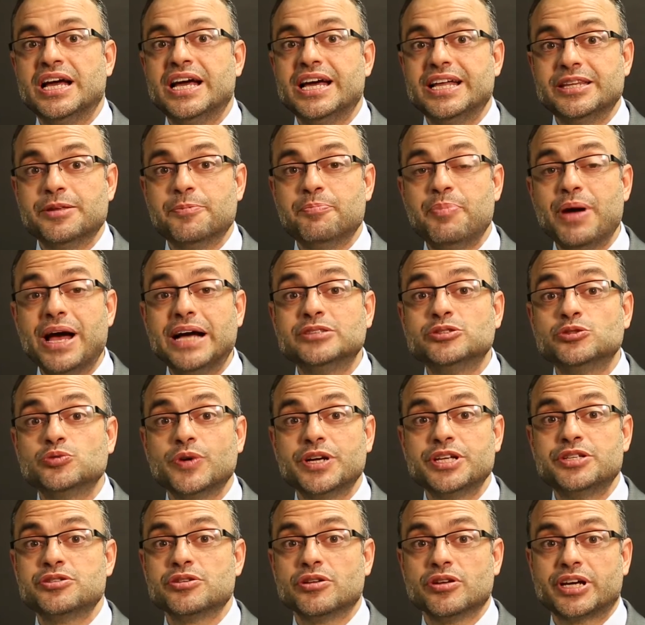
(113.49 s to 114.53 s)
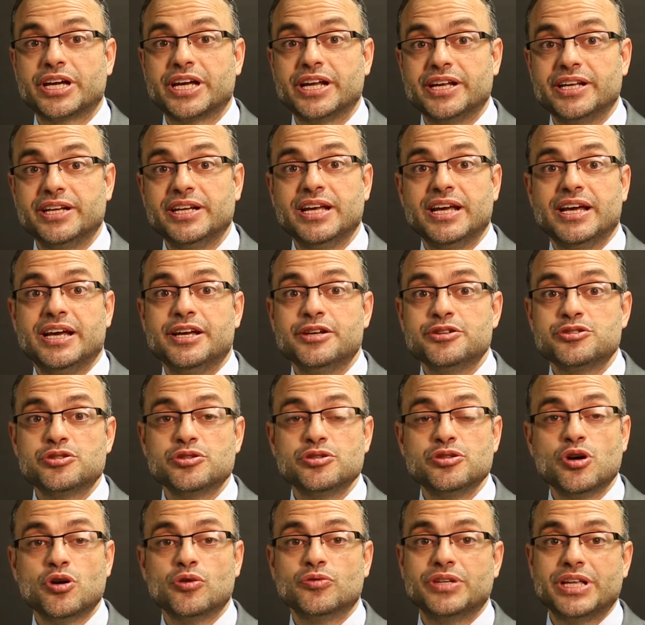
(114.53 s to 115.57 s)
And the best way to look at it is to
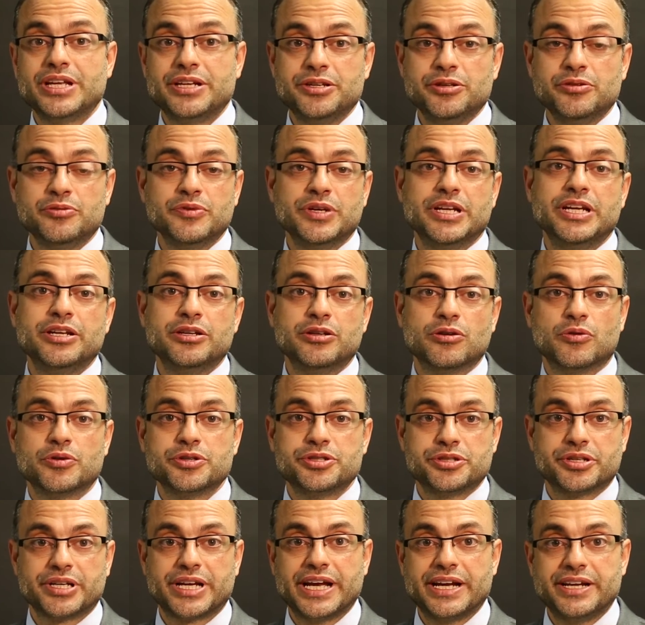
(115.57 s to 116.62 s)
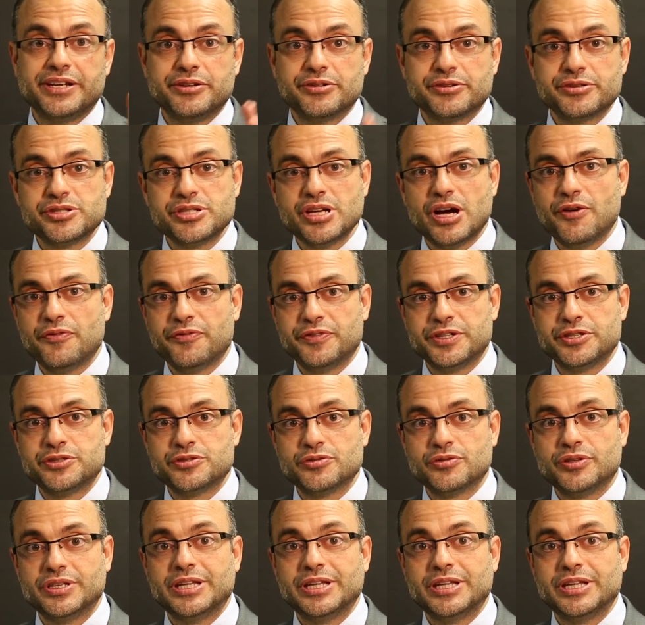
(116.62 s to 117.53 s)
know that you really know what you're getting yourself into.